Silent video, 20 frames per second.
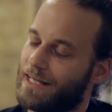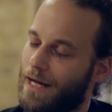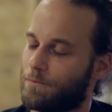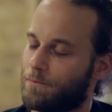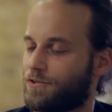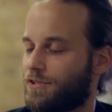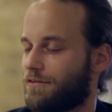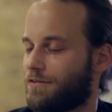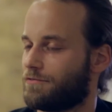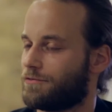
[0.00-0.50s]

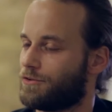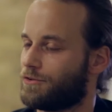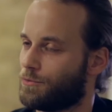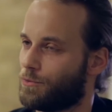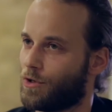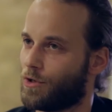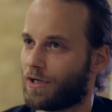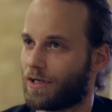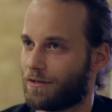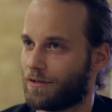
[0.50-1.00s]
adaptive to
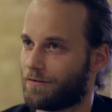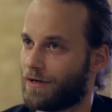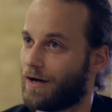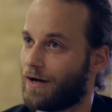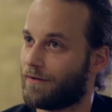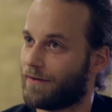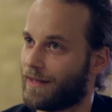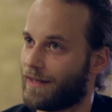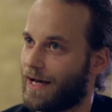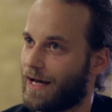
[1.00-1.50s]
working
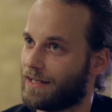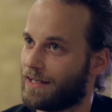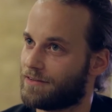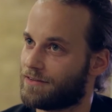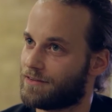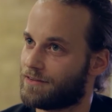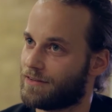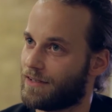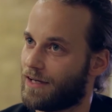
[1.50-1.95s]
around that,